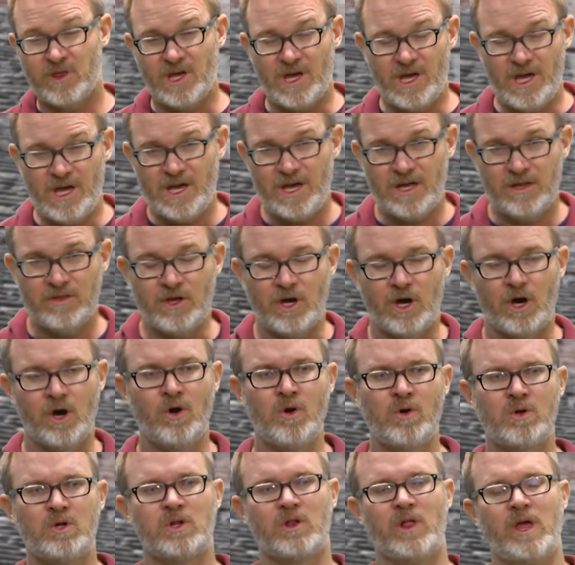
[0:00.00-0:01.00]
E and the
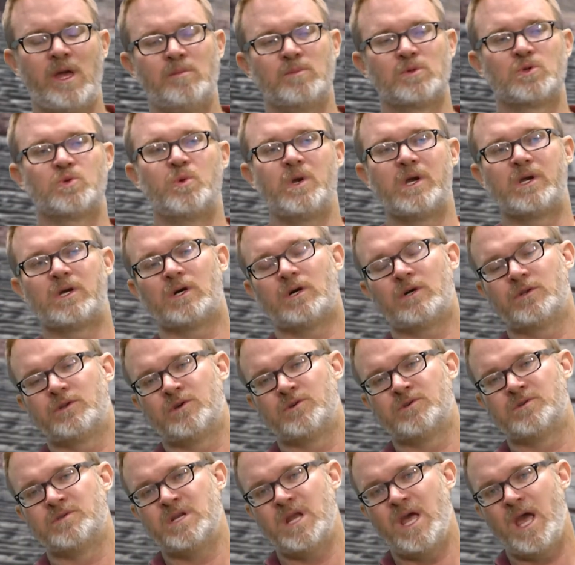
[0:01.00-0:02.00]
O claims, we call
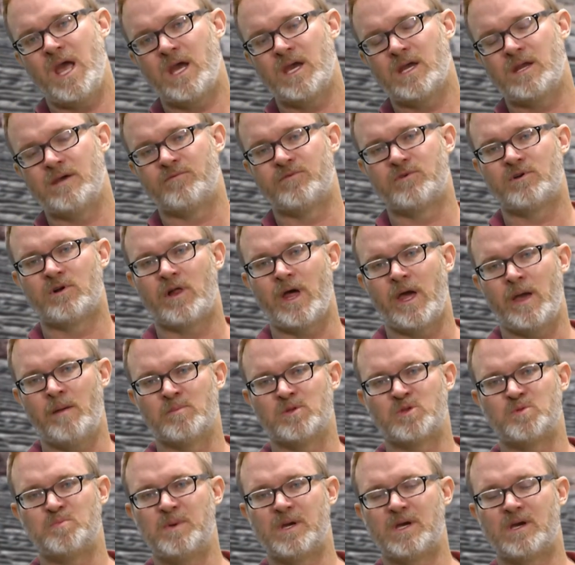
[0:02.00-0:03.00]
those negative
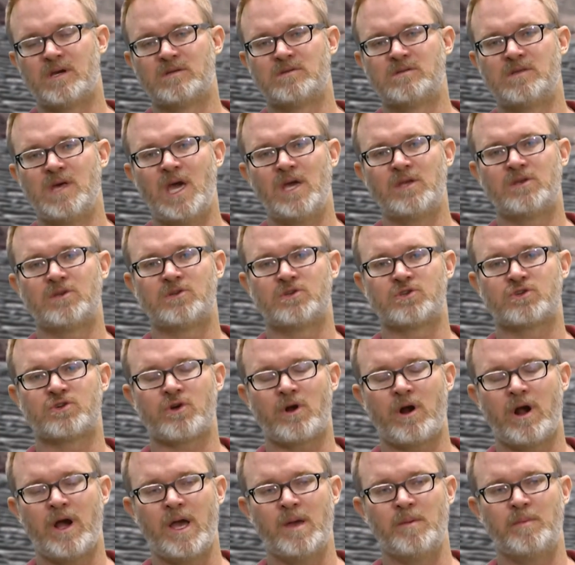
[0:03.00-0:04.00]
claims because they
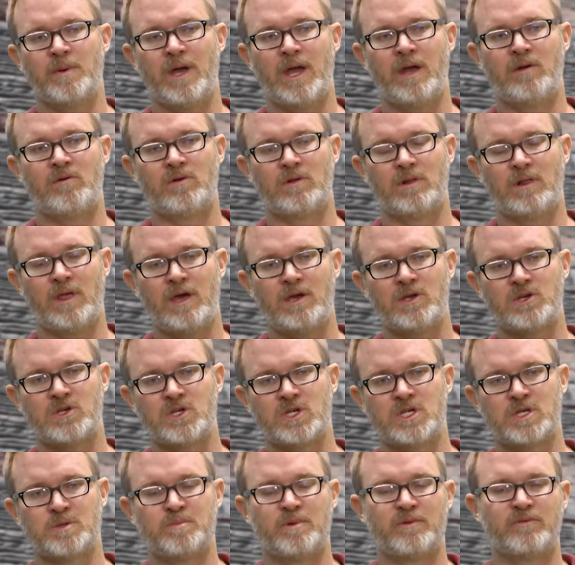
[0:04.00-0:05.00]
describe a
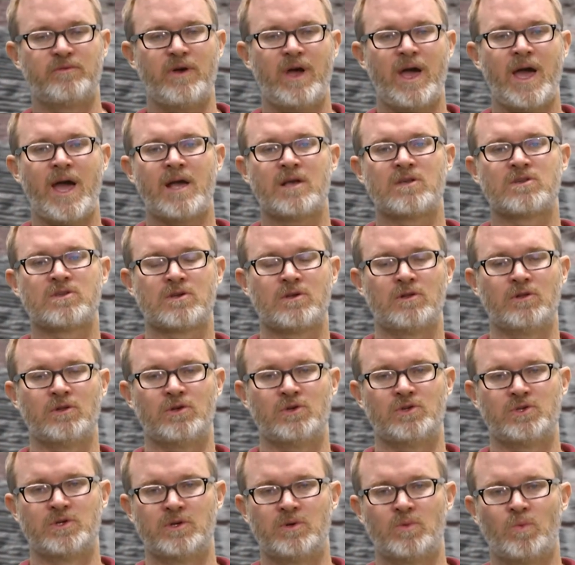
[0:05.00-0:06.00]
relationship of
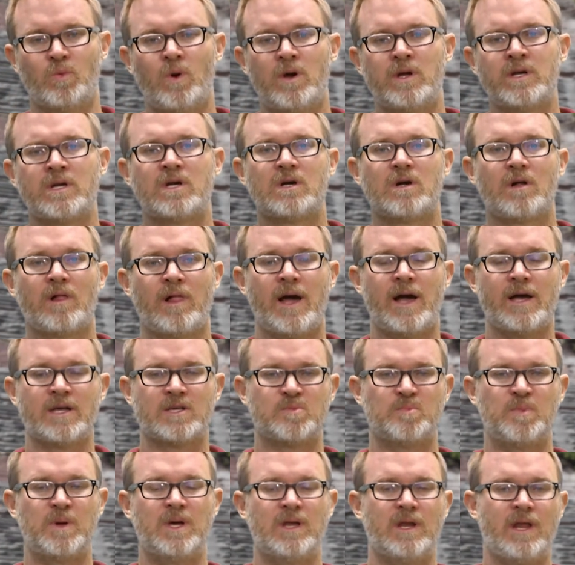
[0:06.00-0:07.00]
exclusion, one class
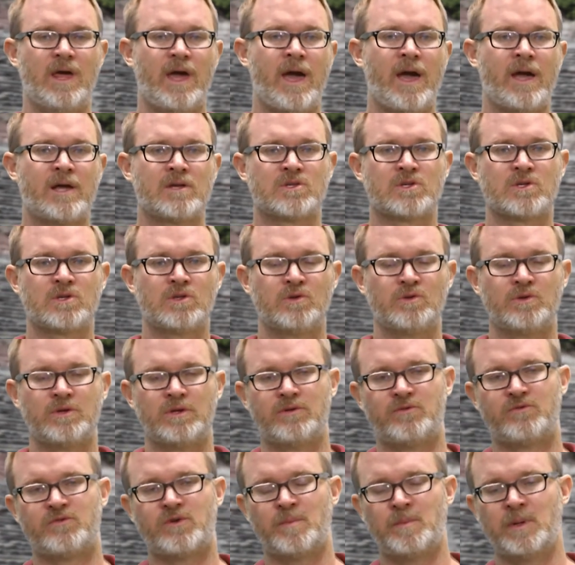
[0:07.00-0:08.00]
being
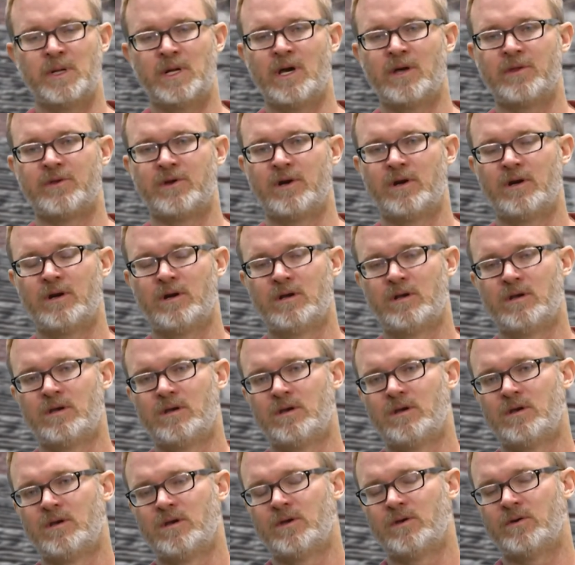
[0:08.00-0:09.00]
excluded from another,
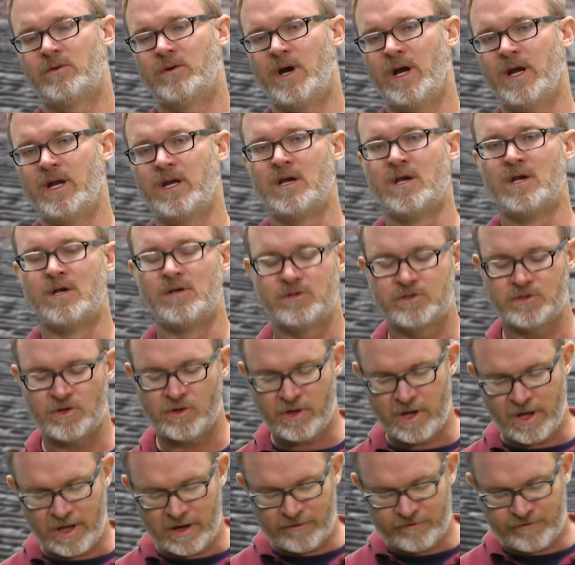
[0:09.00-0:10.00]
right? So
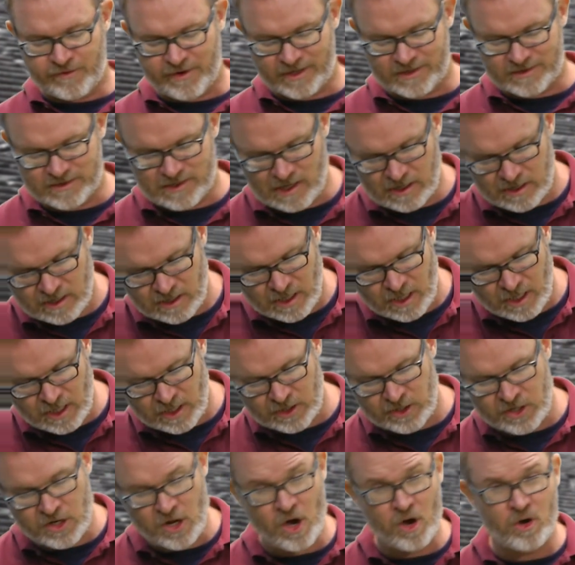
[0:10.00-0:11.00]
again, if I said
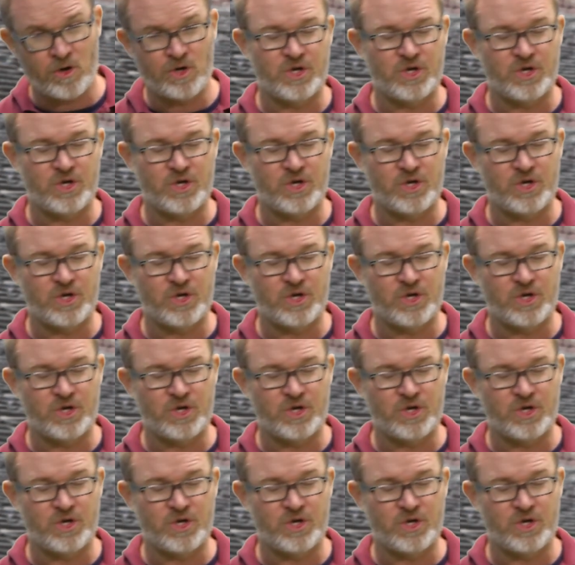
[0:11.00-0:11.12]
no